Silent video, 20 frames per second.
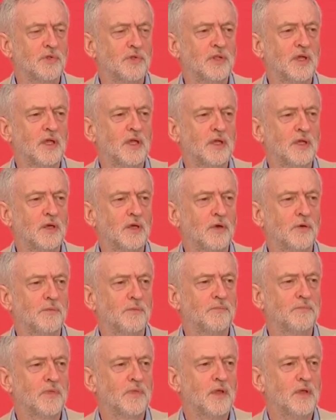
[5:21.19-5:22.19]
with the EU,
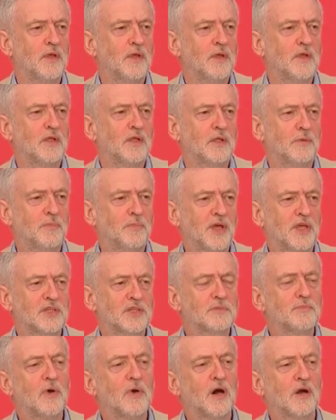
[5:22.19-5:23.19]
the
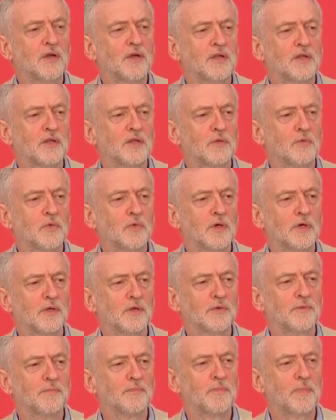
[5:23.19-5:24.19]
biggest market in the
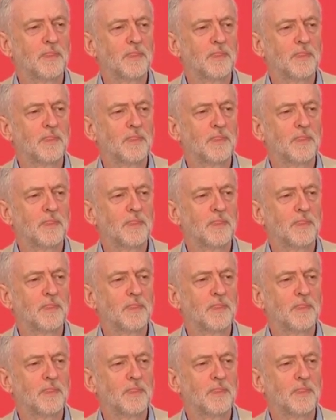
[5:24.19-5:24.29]
world.